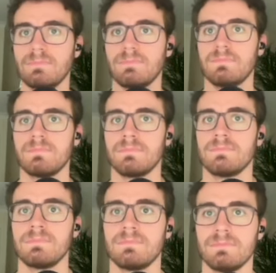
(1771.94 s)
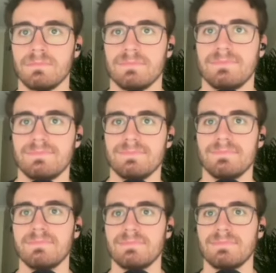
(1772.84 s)

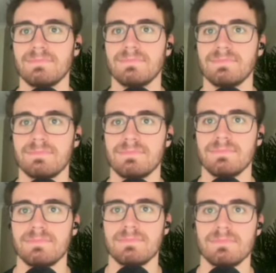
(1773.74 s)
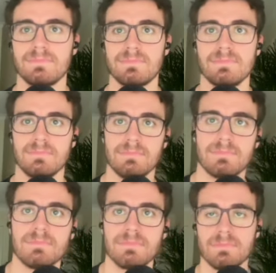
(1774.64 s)

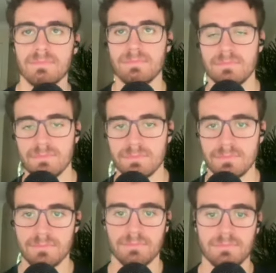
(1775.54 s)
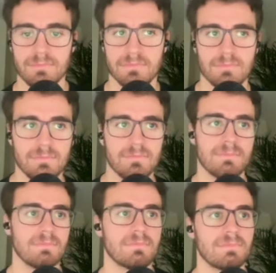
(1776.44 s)

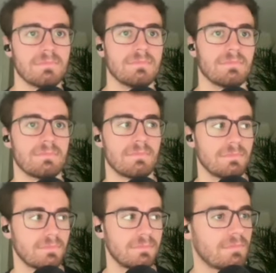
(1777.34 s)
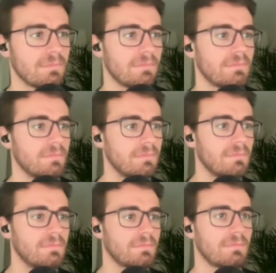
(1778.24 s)
This person isn't speaking.